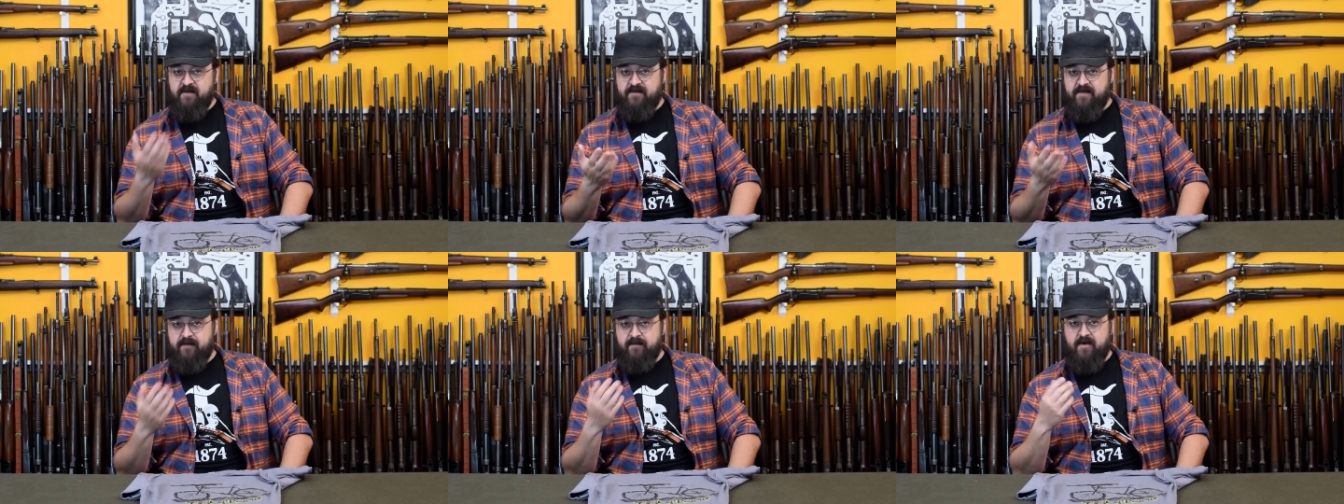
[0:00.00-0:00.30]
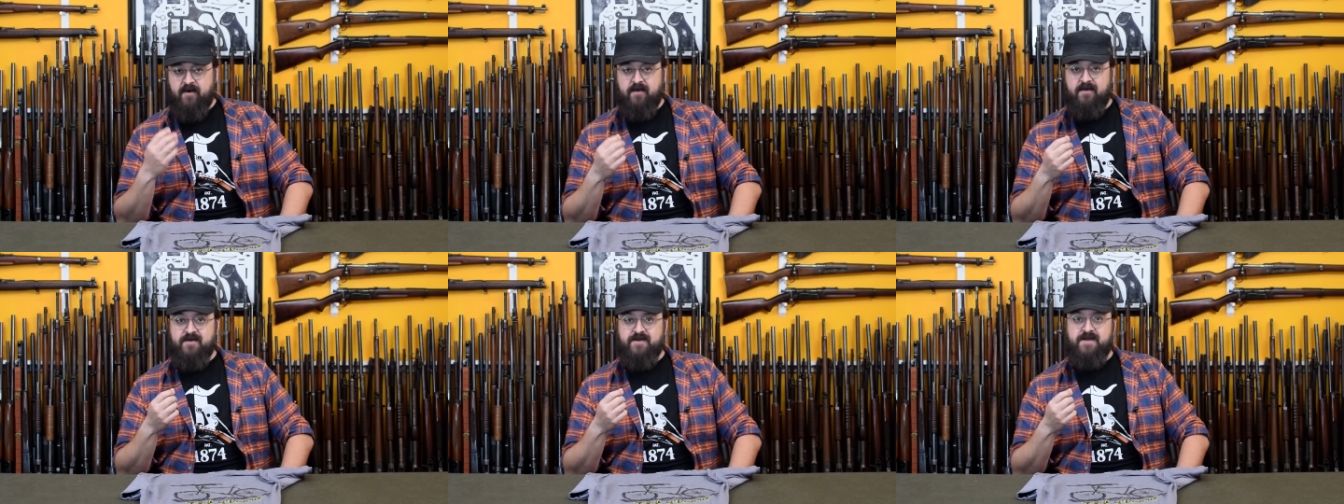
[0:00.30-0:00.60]
of the
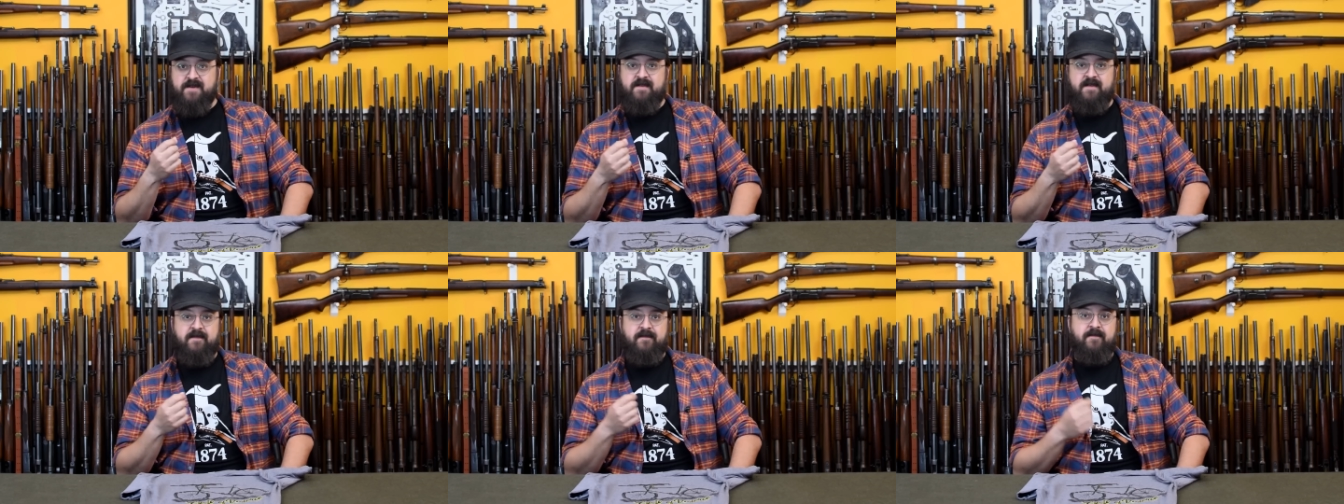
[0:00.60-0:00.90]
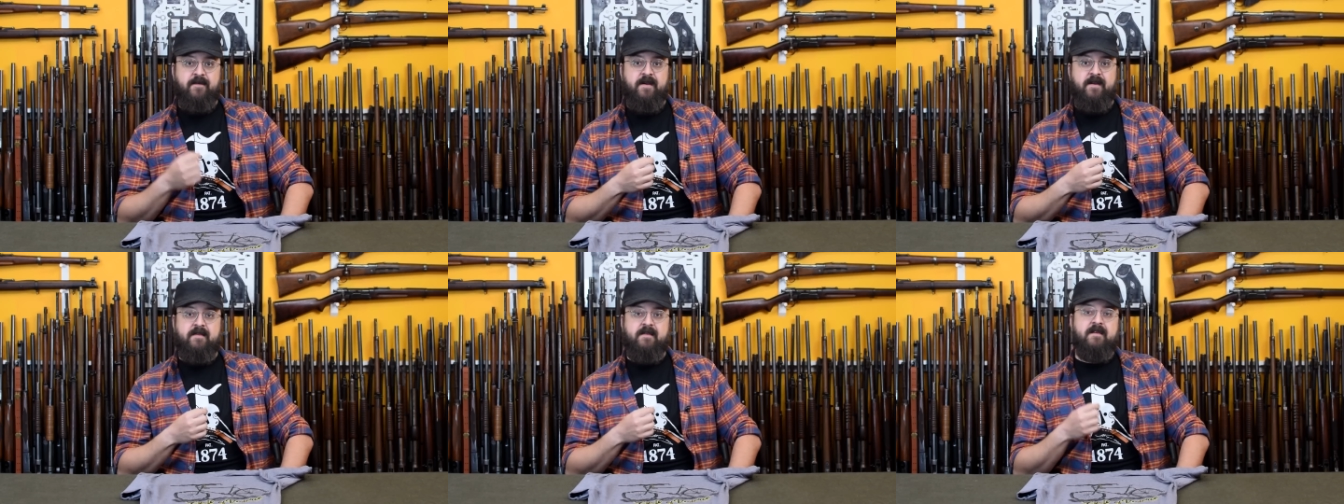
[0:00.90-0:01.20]
margin is
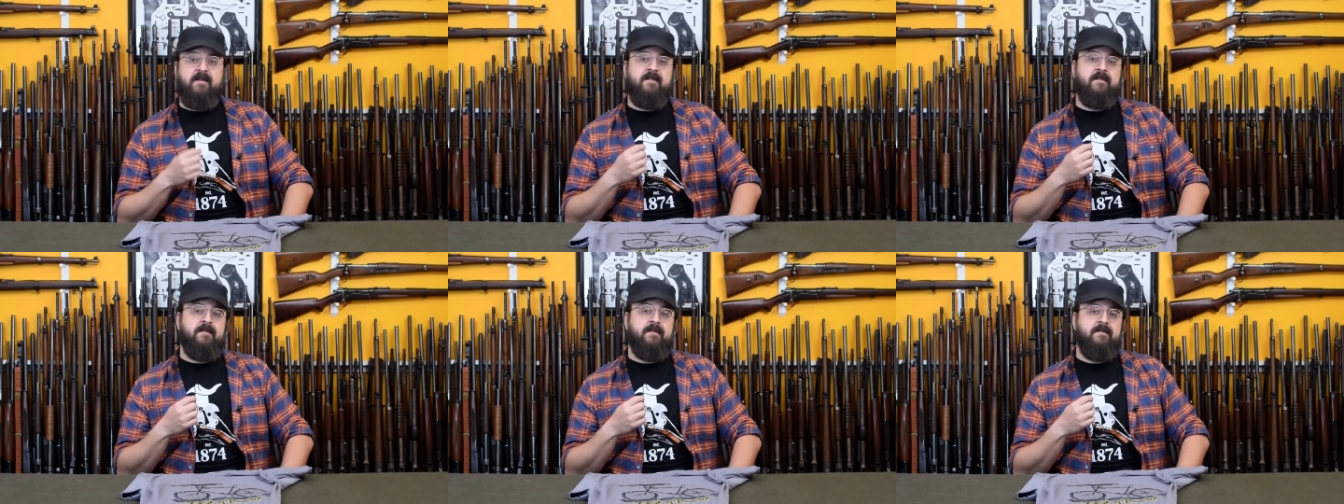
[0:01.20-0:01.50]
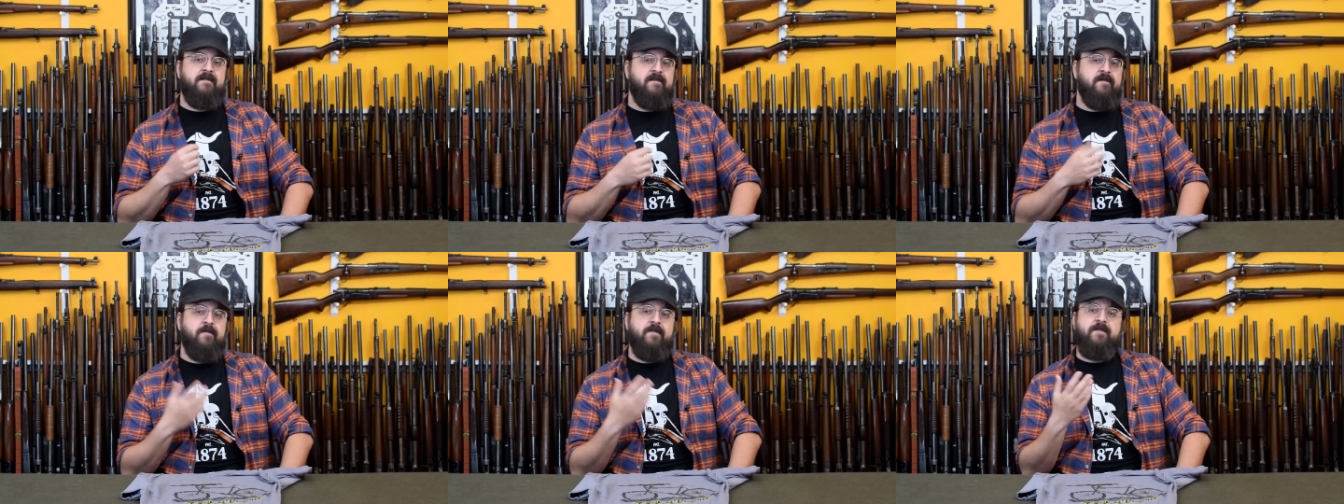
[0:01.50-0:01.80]
frankly a
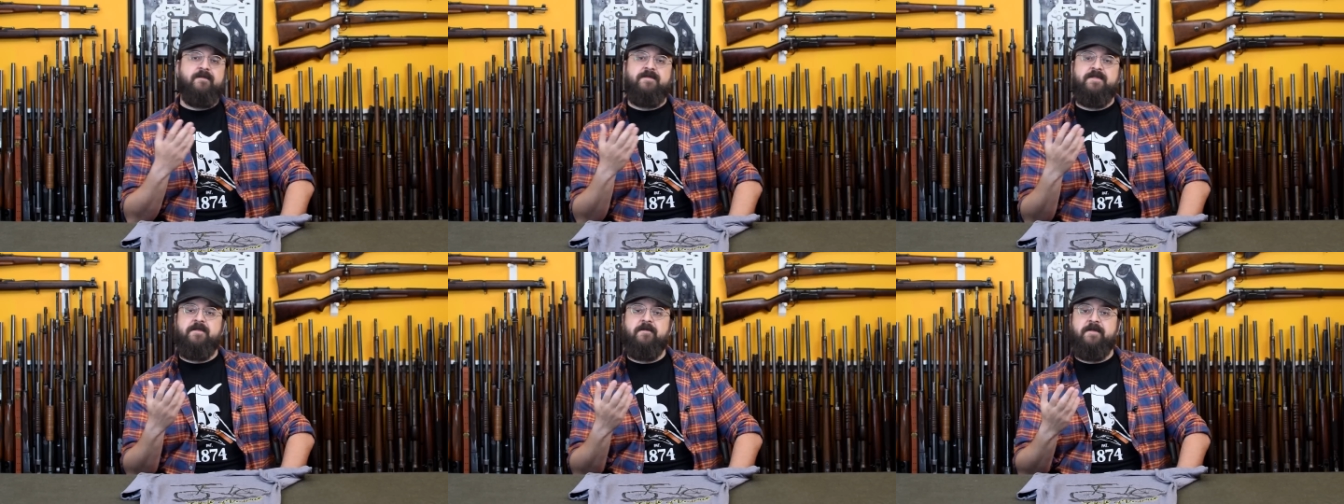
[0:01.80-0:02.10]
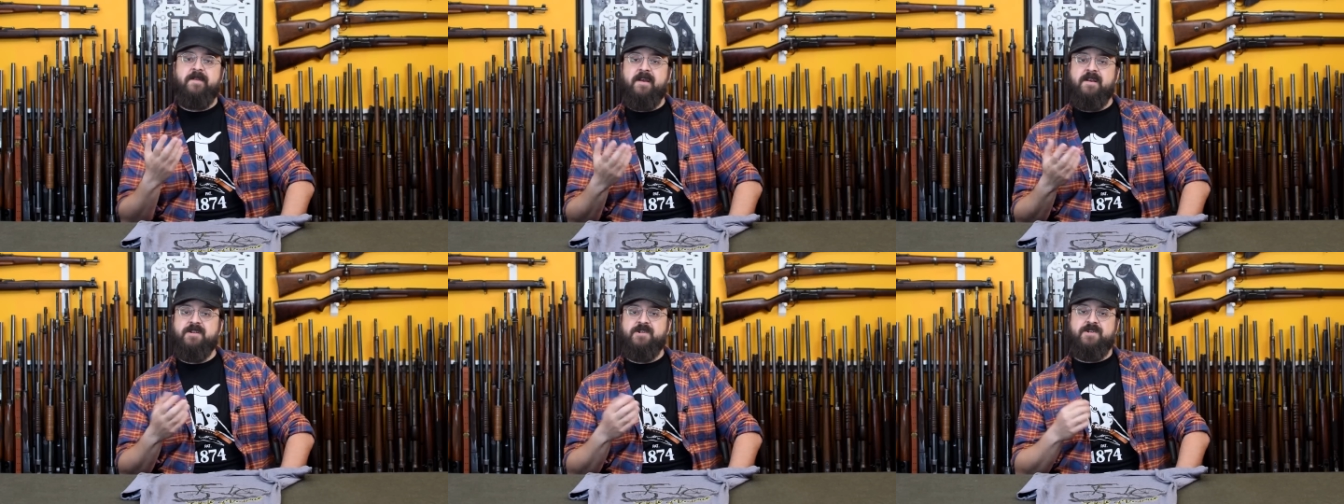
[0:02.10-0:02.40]
sort of
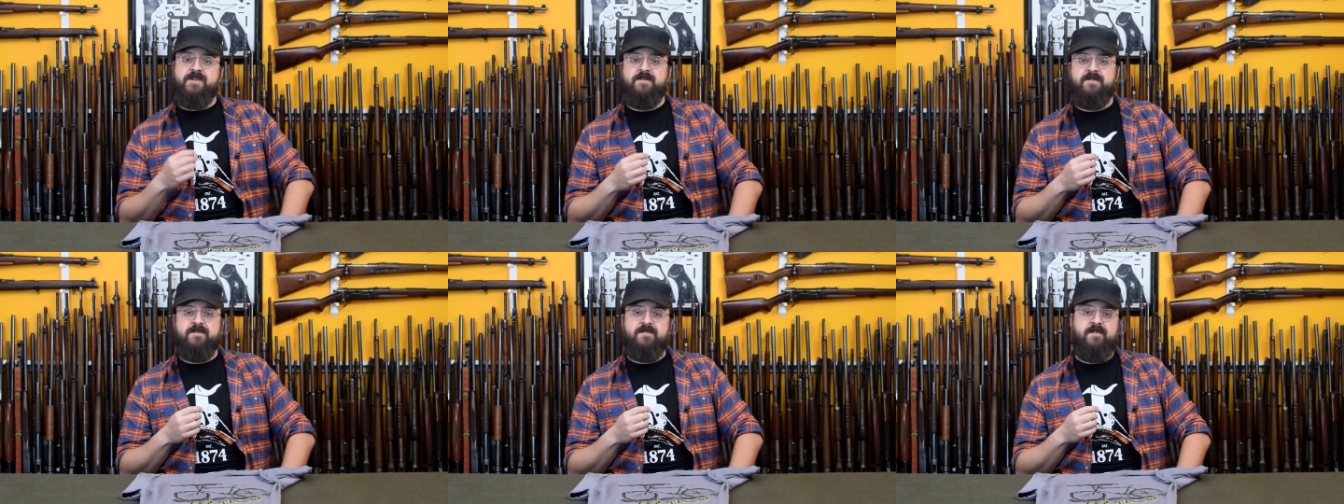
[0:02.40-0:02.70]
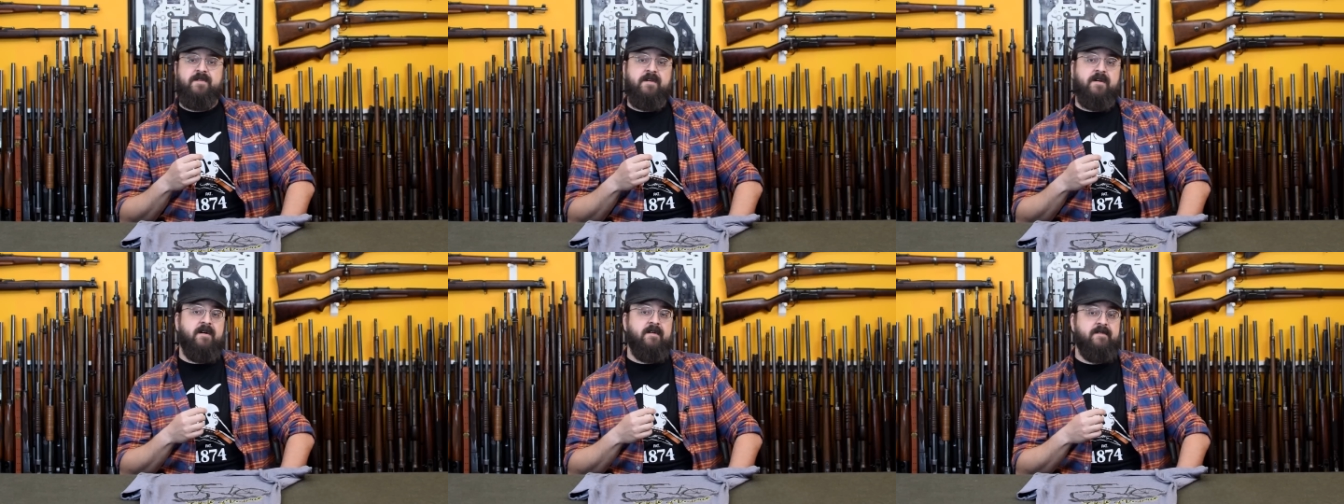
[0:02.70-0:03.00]
donation to
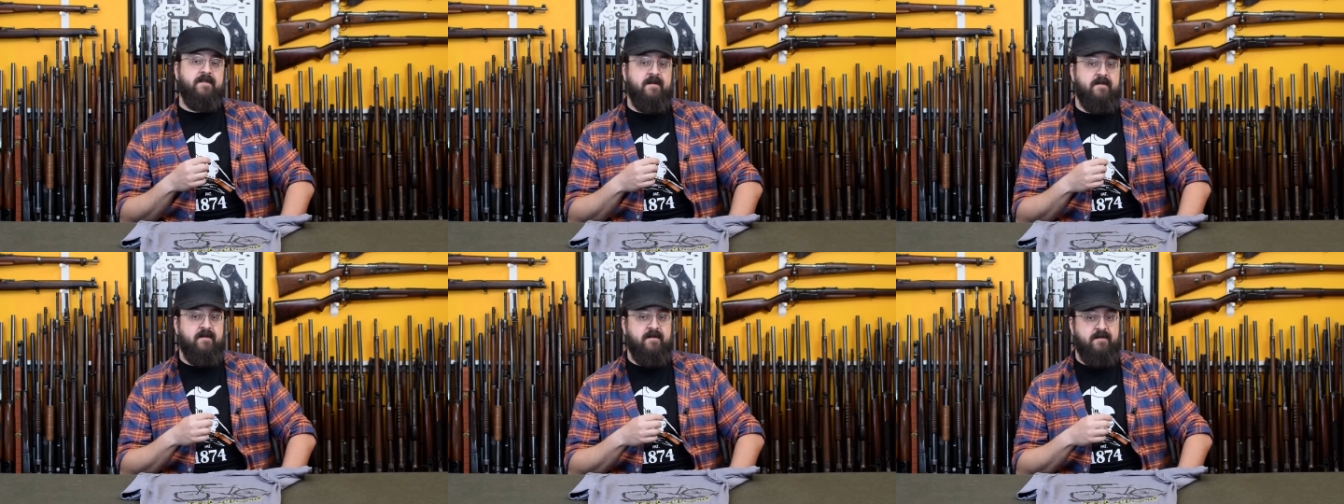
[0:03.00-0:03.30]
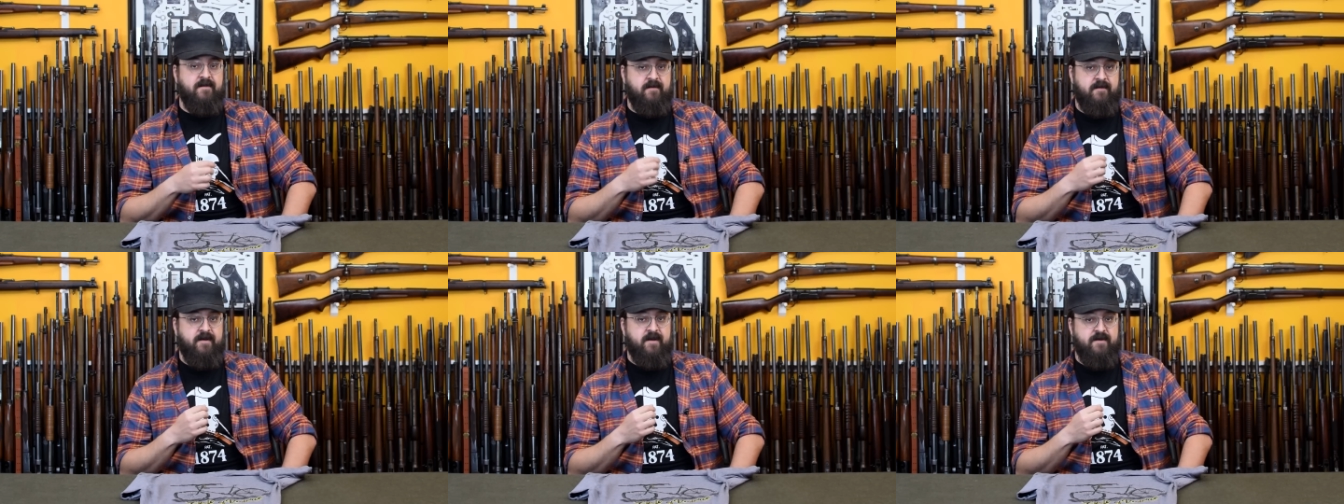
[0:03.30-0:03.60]
the content that
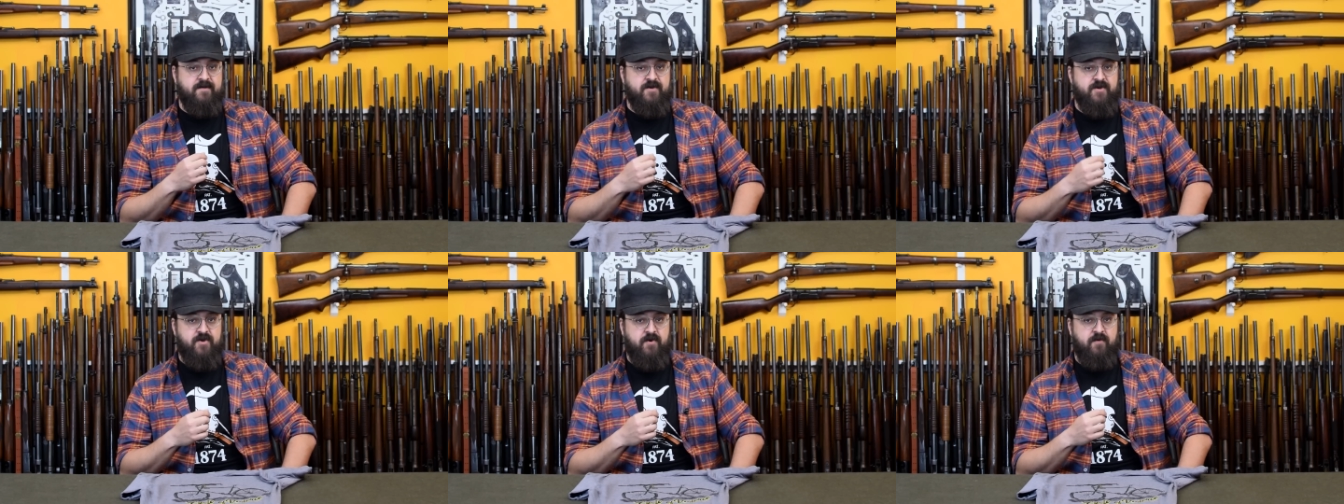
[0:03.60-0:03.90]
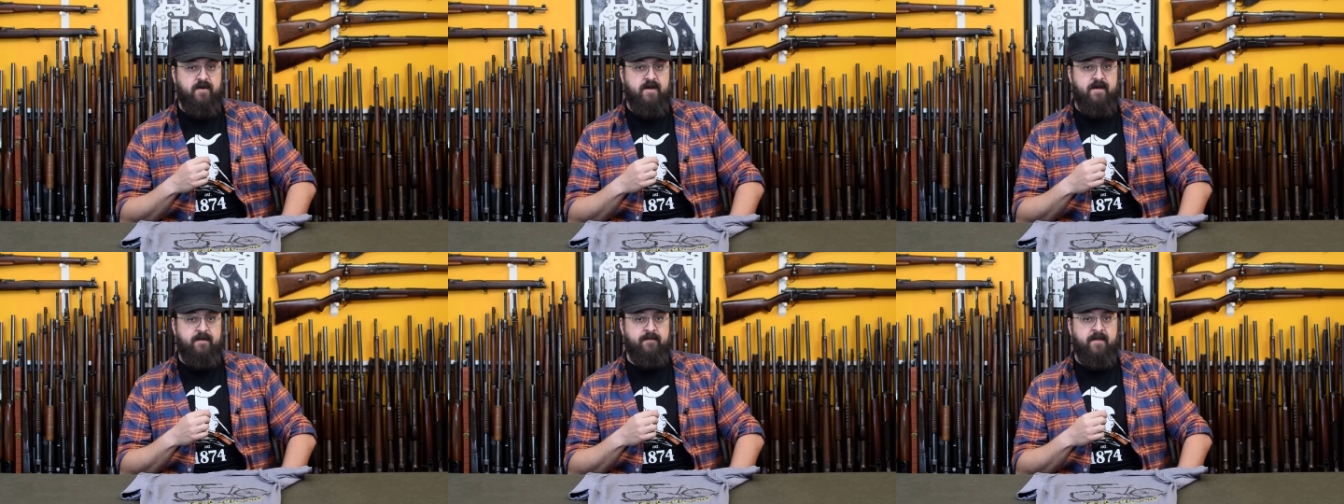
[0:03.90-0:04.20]
you're already
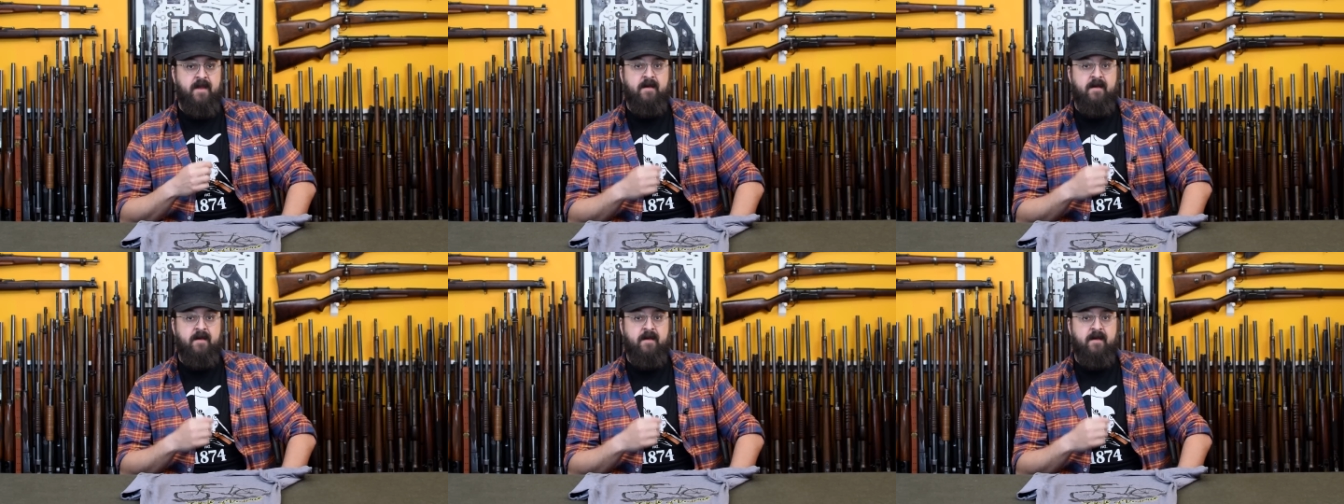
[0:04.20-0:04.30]
enjoying.